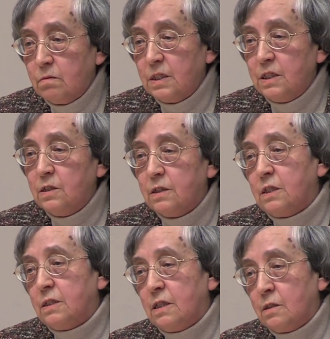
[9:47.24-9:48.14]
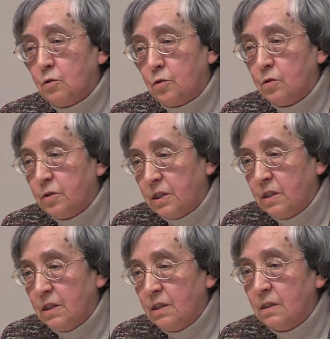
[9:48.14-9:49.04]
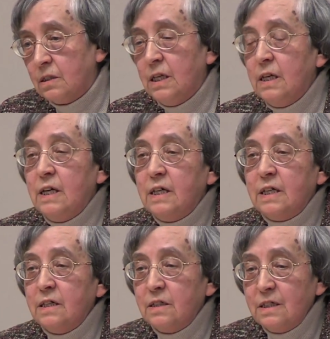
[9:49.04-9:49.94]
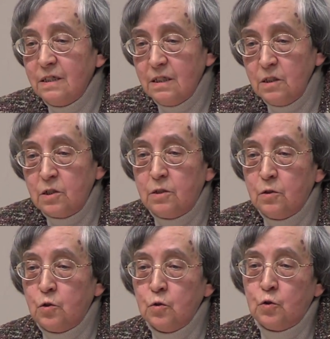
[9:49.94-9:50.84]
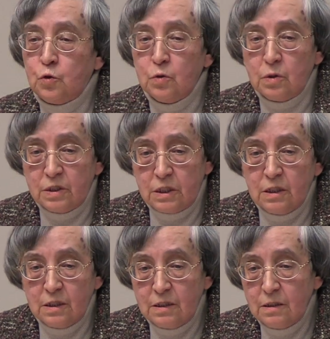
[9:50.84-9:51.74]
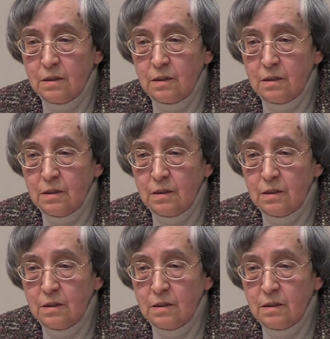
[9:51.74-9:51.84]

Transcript: in the structural side and in the institutional side.